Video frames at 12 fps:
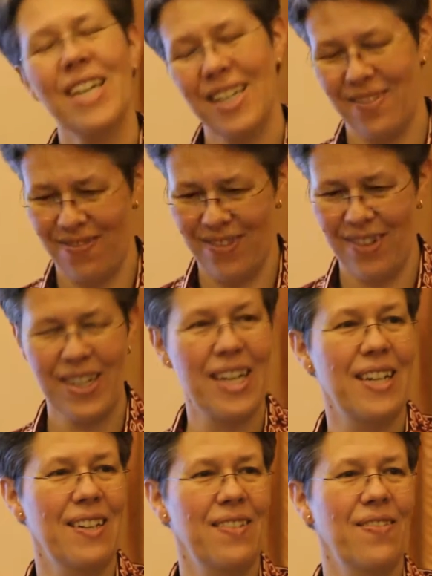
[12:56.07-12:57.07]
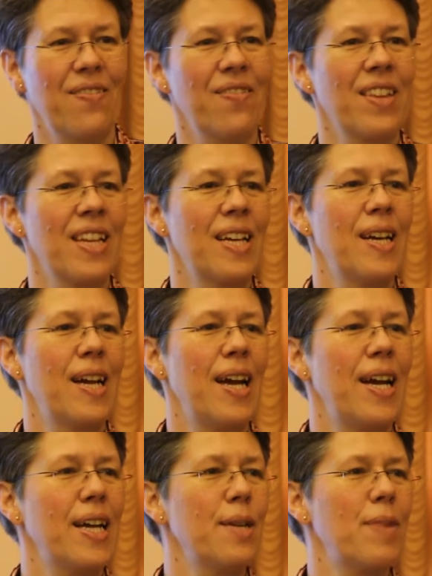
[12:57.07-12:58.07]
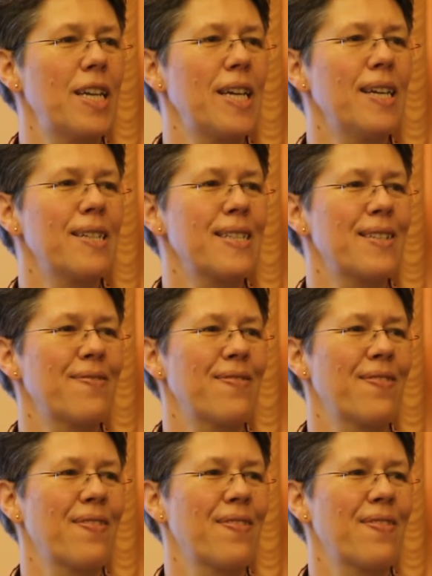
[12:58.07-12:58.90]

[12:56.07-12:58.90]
Okay. Okay. Anybody else?